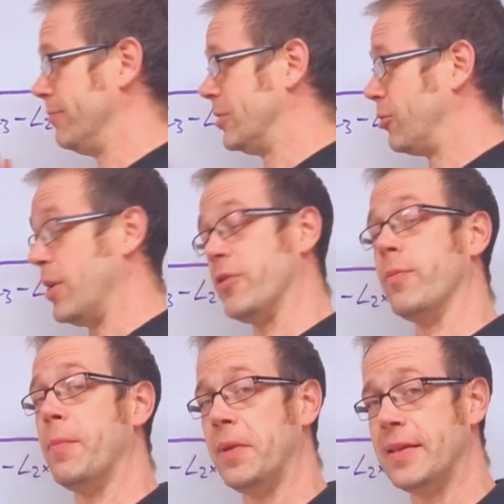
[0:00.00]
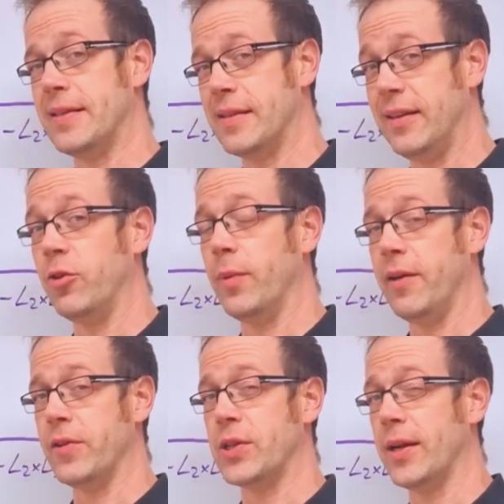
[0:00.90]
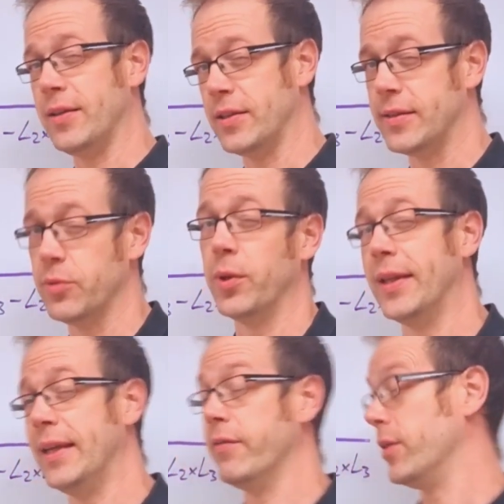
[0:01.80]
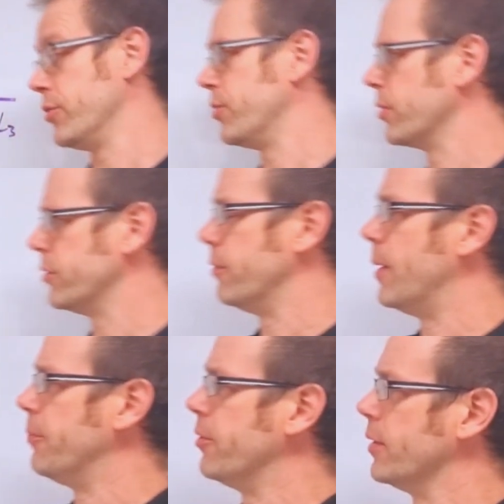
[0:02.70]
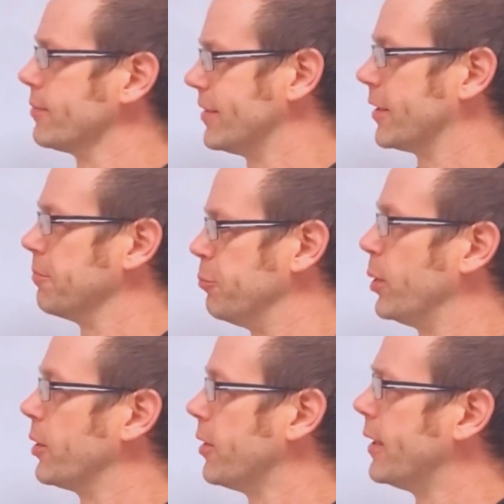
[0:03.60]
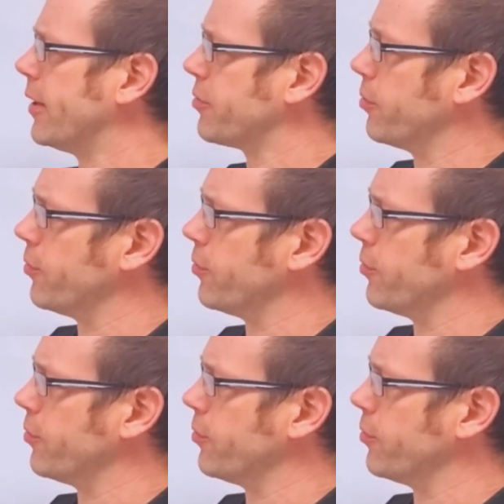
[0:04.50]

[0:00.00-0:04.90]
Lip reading: trying to remember this is a little bit of a challenge. This is one that even I struggle to remember, and I'm pretty good at electrical